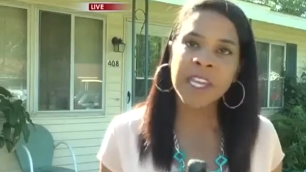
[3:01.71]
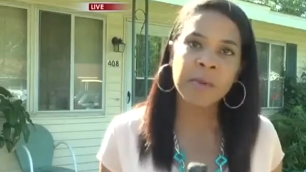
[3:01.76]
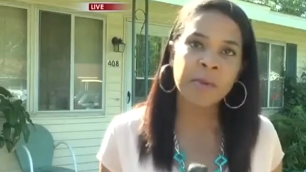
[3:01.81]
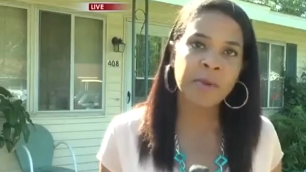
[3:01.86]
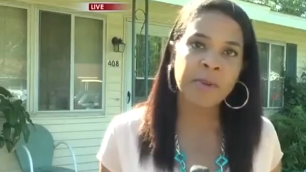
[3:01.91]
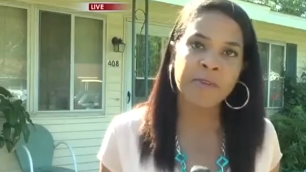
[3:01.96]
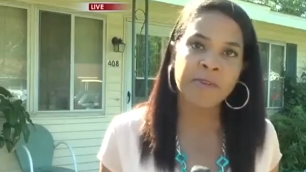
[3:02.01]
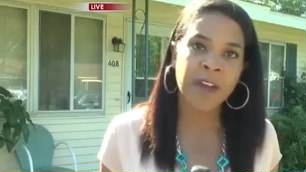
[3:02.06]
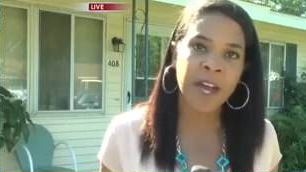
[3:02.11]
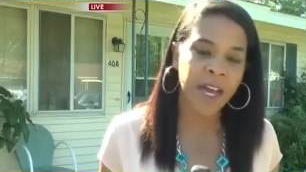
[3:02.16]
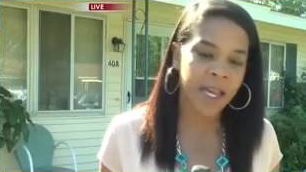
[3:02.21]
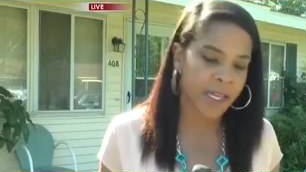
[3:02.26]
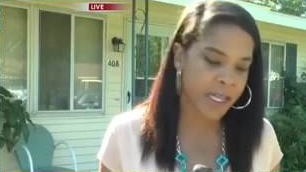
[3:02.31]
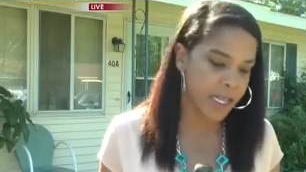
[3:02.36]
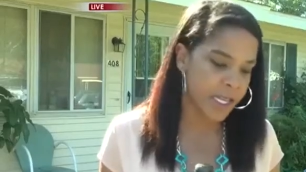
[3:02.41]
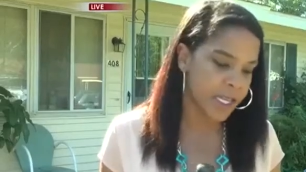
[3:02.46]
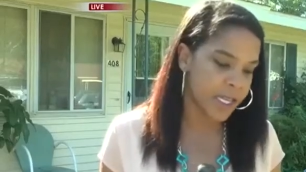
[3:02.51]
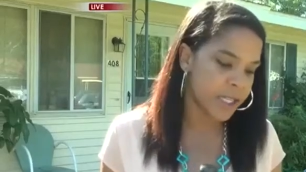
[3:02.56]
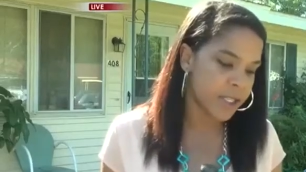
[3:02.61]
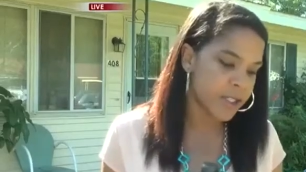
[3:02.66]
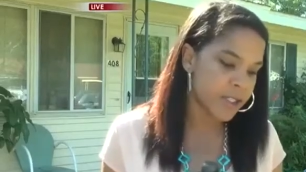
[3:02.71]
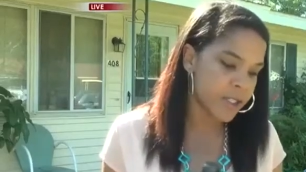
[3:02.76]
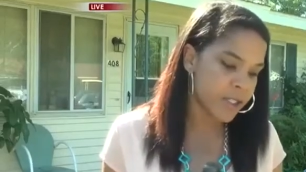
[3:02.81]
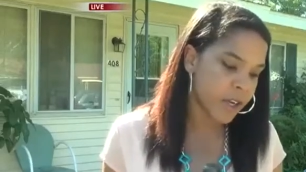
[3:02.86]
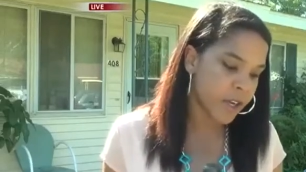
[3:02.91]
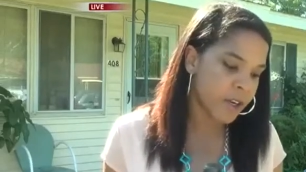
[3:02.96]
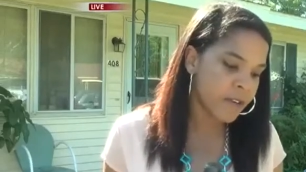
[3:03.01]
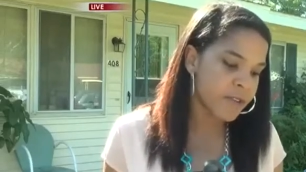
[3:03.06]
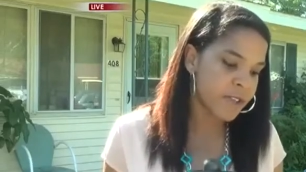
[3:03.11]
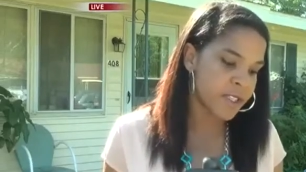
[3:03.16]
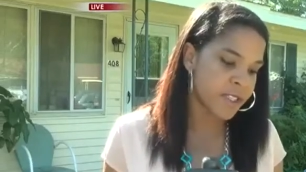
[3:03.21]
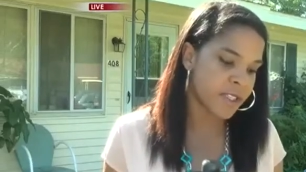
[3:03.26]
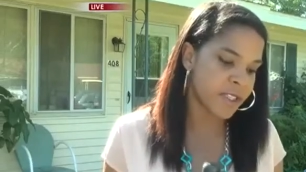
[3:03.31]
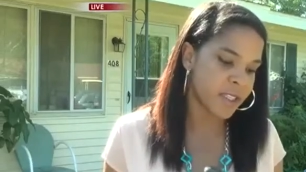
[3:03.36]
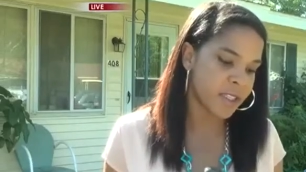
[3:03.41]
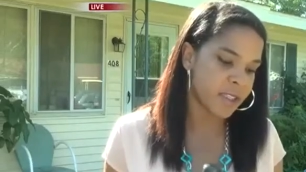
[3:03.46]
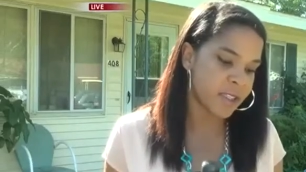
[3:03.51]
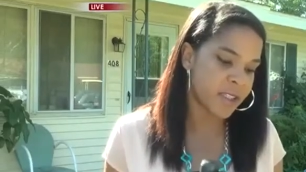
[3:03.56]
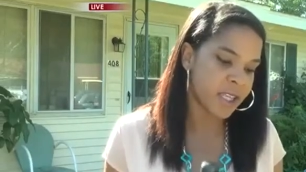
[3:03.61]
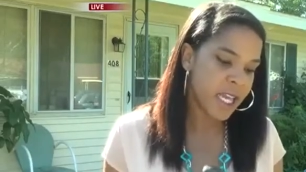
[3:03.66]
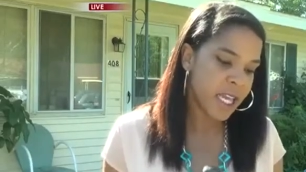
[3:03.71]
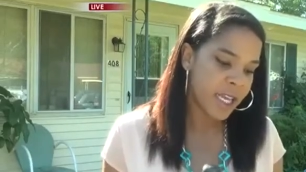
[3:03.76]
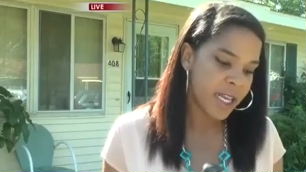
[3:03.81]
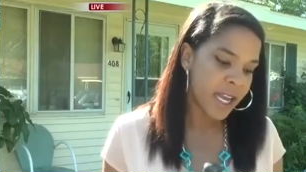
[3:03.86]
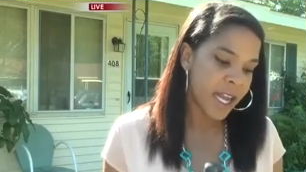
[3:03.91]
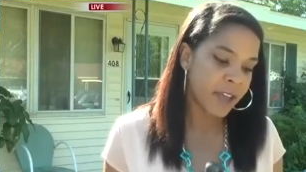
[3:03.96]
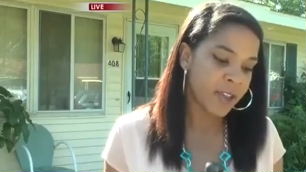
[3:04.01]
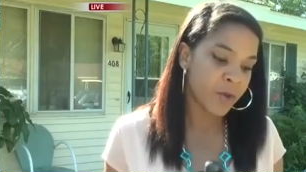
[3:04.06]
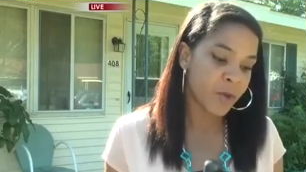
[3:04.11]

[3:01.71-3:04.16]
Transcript: they can provide any services.